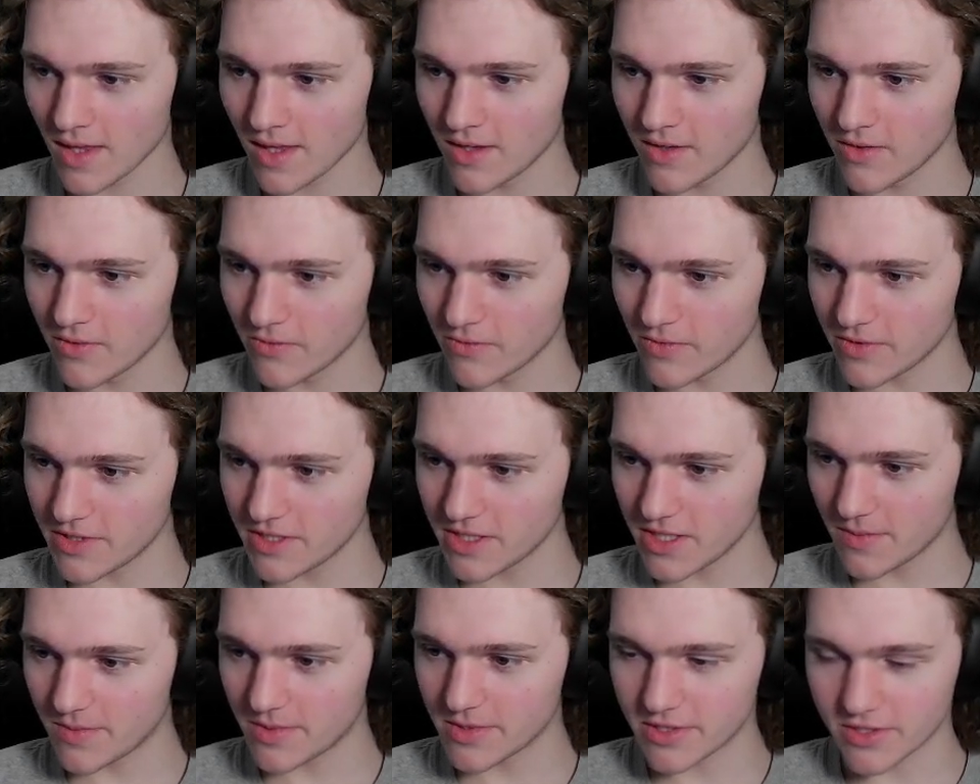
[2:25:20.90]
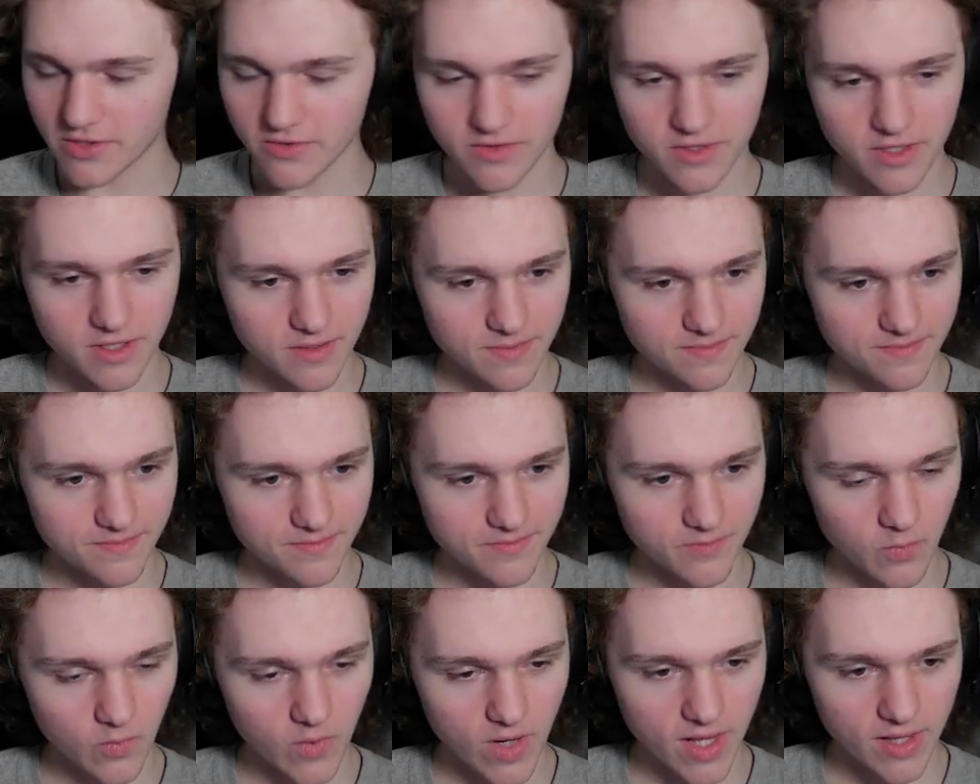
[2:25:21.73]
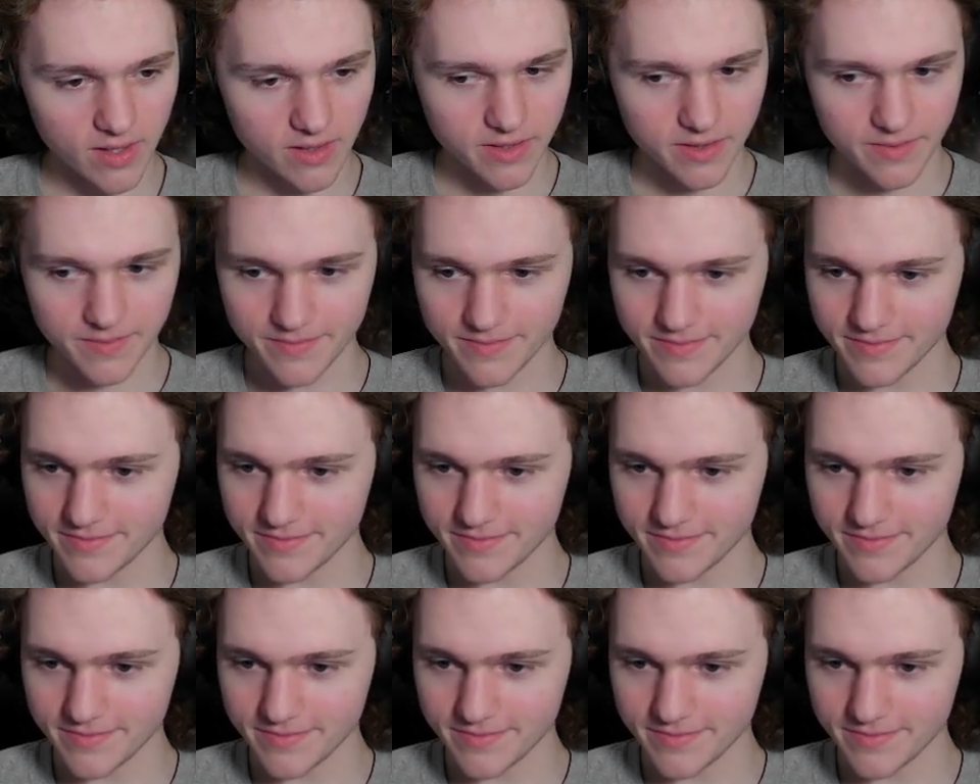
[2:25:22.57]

What's up, Azuki? Welcome.